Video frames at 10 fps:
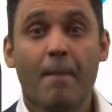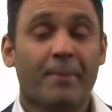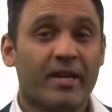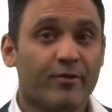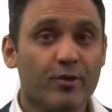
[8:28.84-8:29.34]

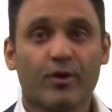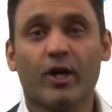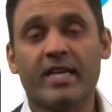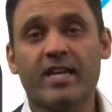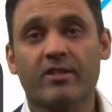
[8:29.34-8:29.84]
But if you've got
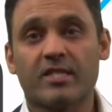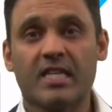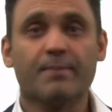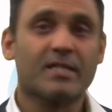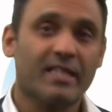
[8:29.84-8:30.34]
any other
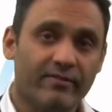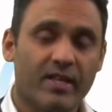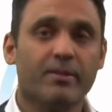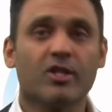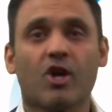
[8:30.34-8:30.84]
tips, leave
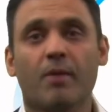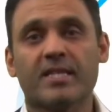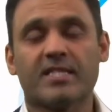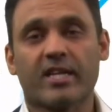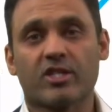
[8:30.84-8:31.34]
them in the
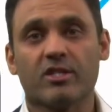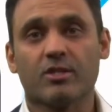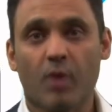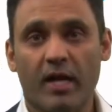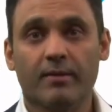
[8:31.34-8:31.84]
comment section
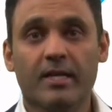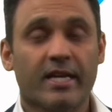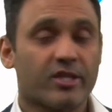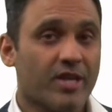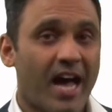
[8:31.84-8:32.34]
as well
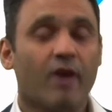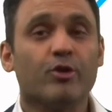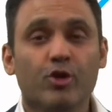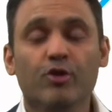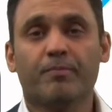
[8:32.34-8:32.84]
as to how
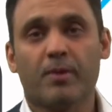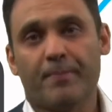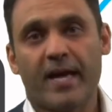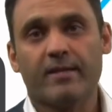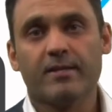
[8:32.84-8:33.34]
you've
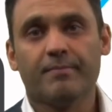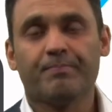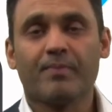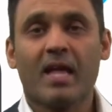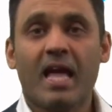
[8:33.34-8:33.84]
prepared.
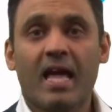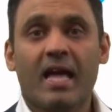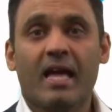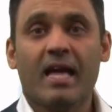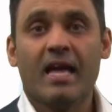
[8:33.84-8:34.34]

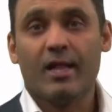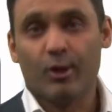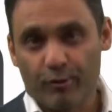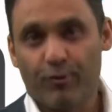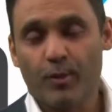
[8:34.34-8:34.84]

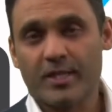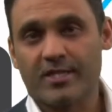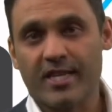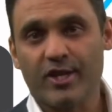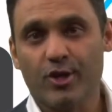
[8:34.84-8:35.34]
Look forward to
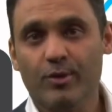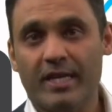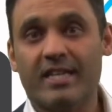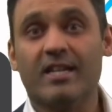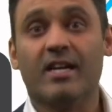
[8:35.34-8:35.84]
seeing you
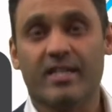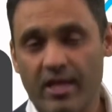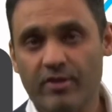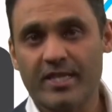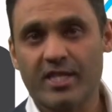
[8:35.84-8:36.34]
in
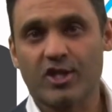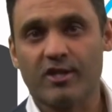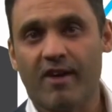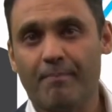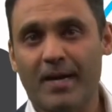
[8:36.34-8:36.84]
another edition
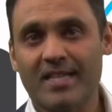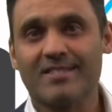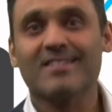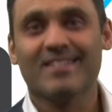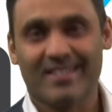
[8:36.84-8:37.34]
of
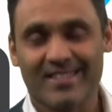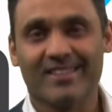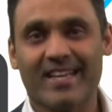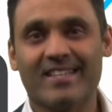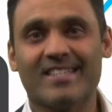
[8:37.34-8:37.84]
Upbytes. Until
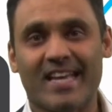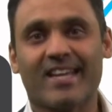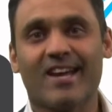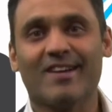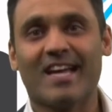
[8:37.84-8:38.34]
then, take
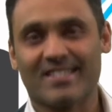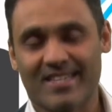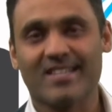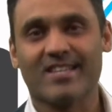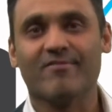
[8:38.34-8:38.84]
care and
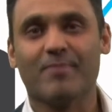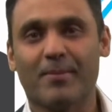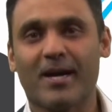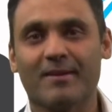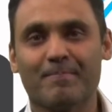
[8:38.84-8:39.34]
stay safe.
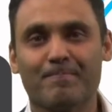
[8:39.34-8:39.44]
Bye-bye.